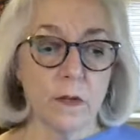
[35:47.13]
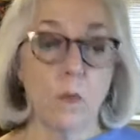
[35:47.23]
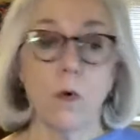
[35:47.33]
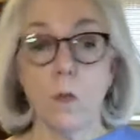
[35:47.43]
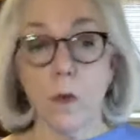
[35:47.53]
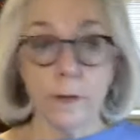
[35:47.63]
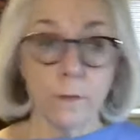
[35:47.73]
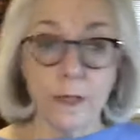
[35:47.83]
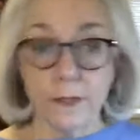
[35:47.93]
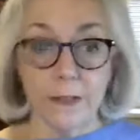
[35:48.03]
well,
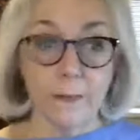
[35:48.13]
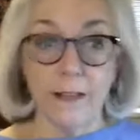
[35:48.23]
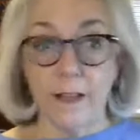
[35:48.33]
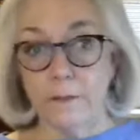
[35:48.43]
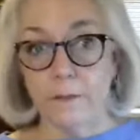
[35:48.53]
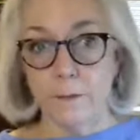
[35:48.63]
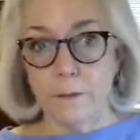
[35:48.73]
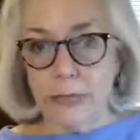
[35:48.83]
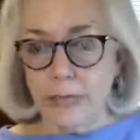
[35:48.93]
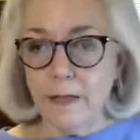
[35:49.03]
what's going to be left for
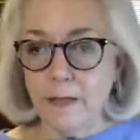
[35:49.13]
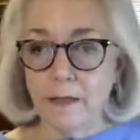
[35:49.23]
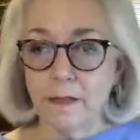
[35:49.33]
me?